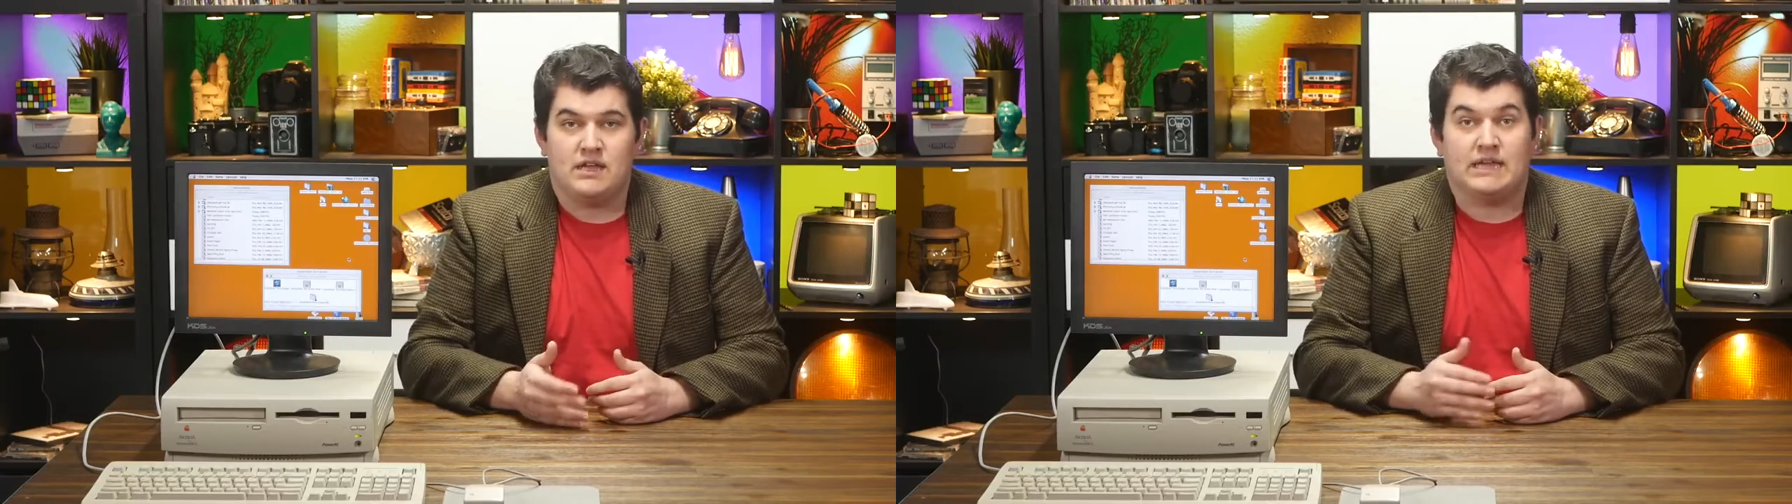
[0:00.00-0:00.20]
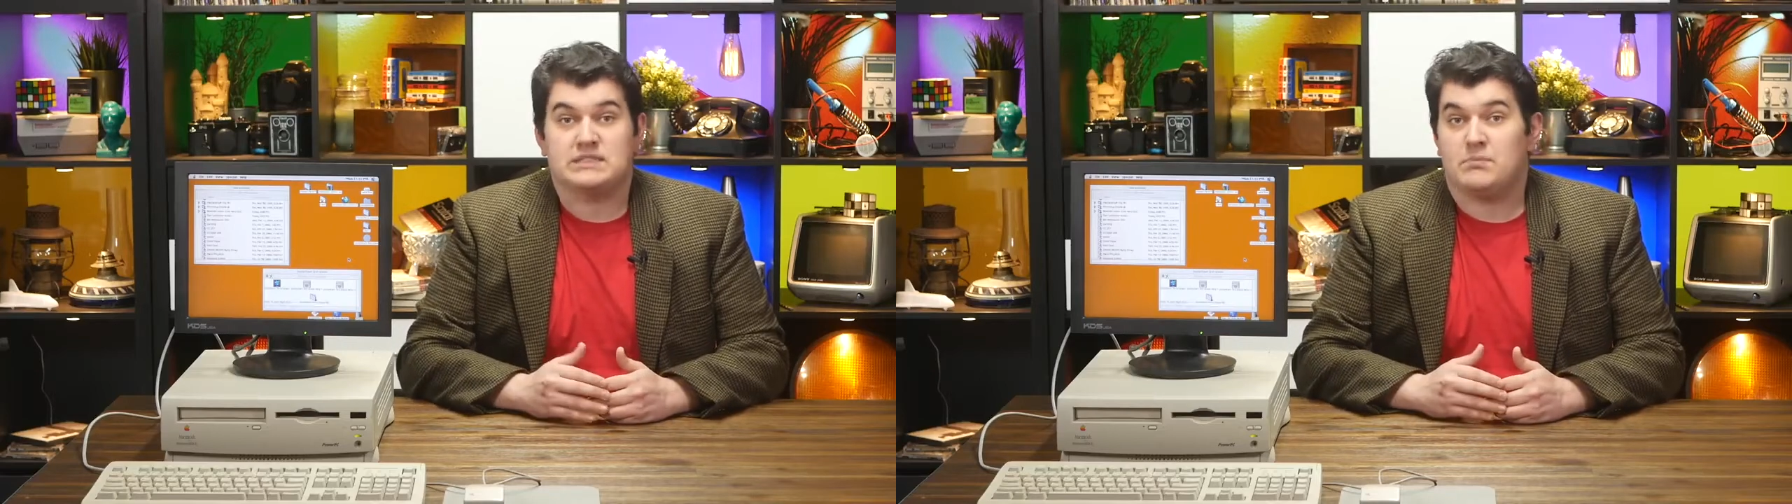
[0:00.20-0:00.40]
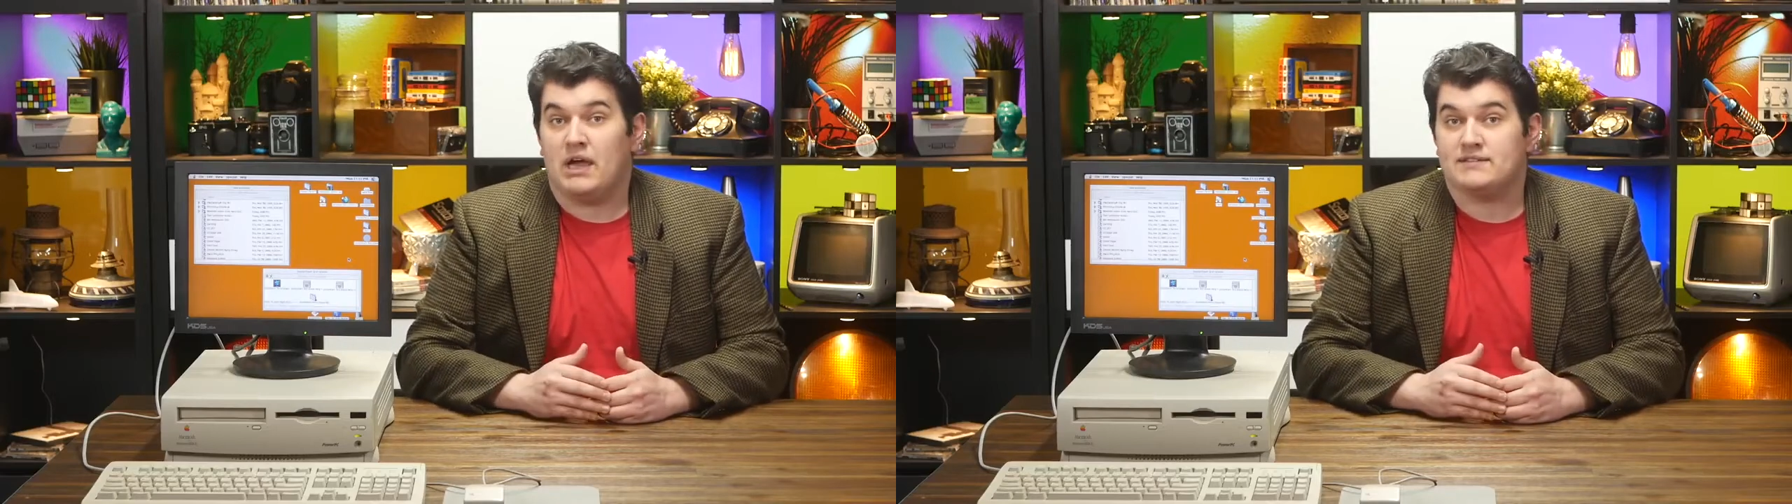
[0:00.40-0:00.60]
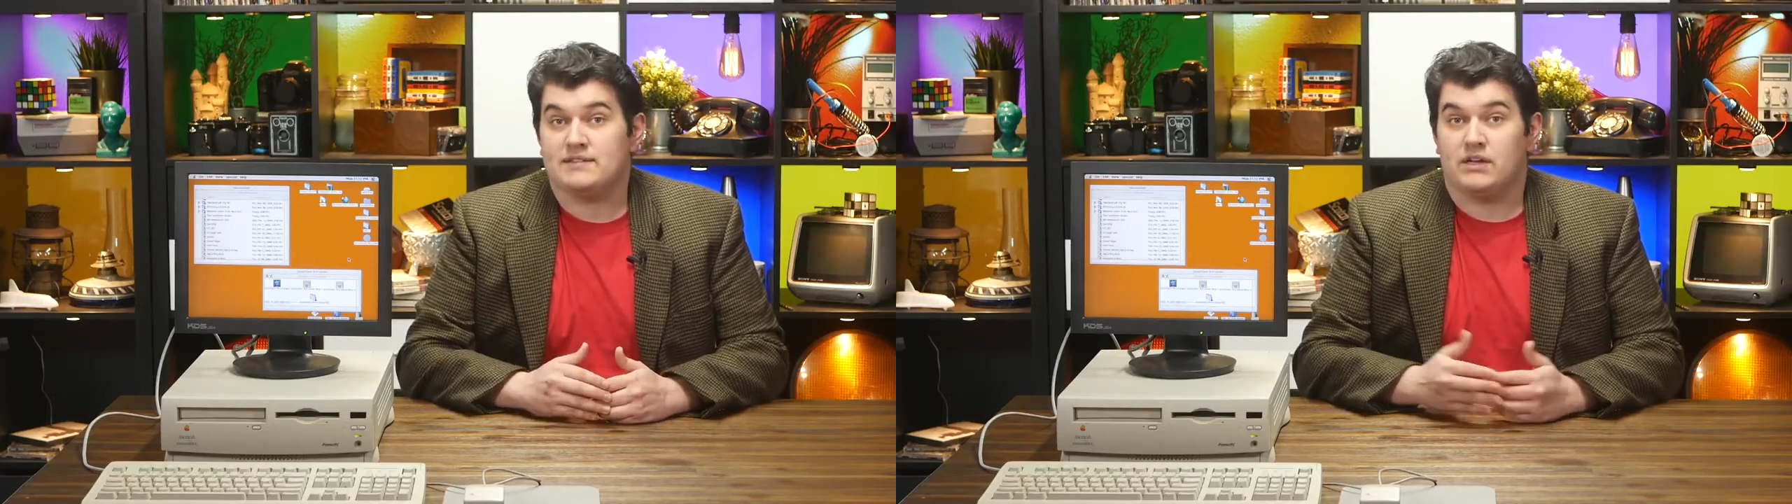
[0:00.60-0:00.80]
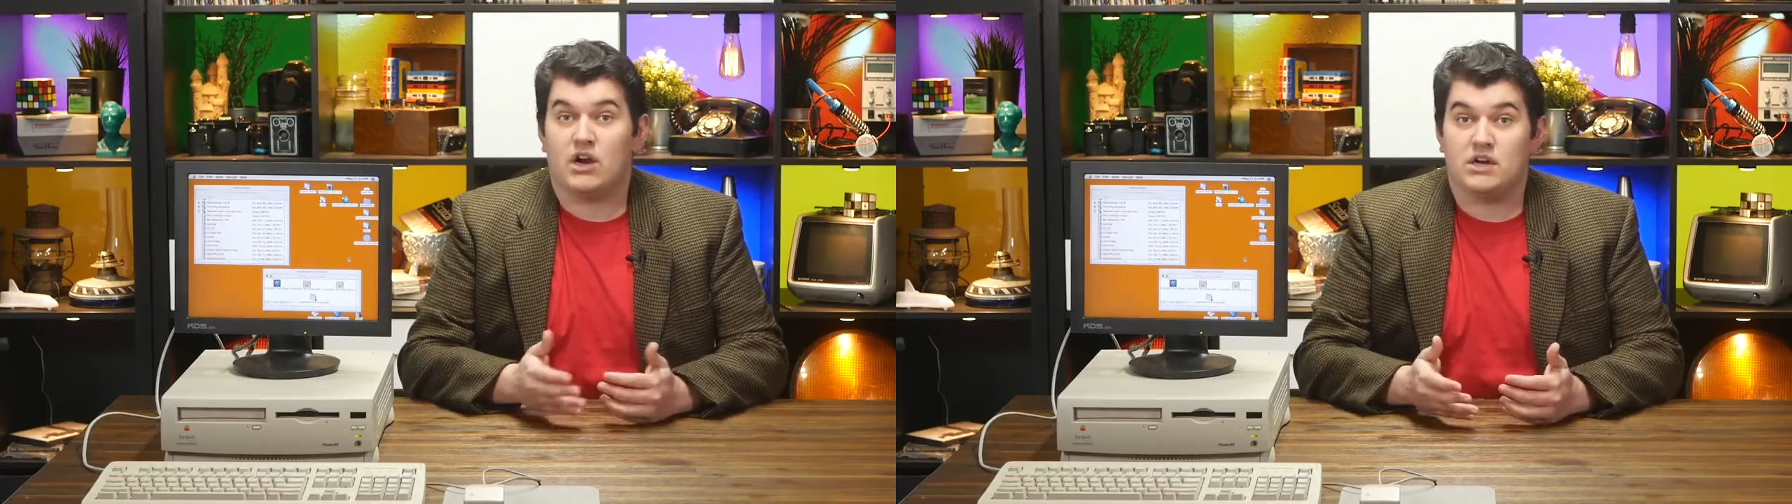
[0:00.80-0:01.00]
and spots
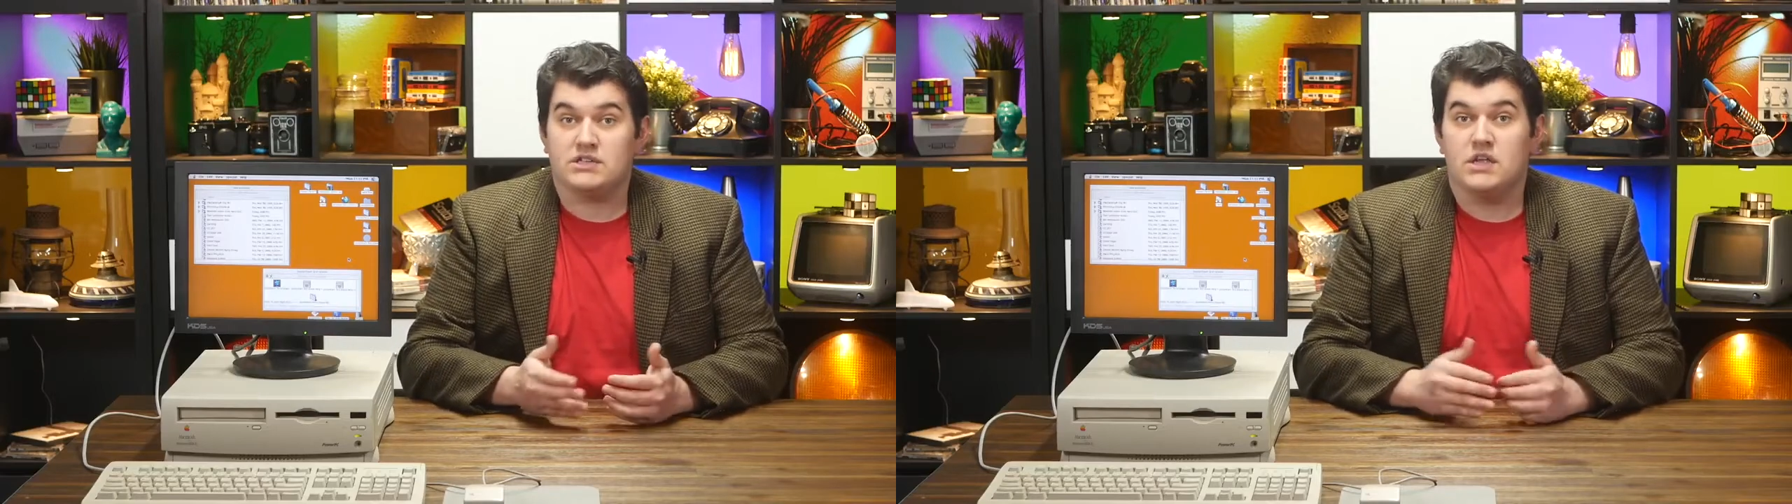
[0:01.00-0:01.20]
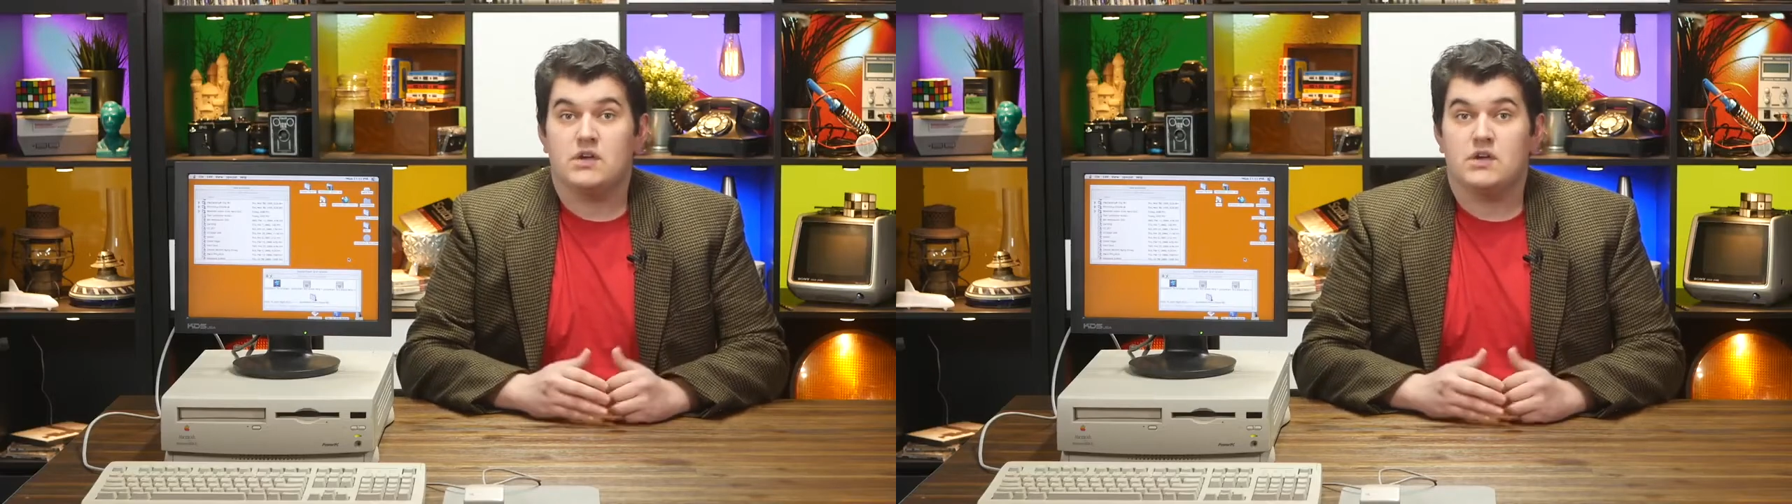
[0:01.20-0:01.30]
that aren't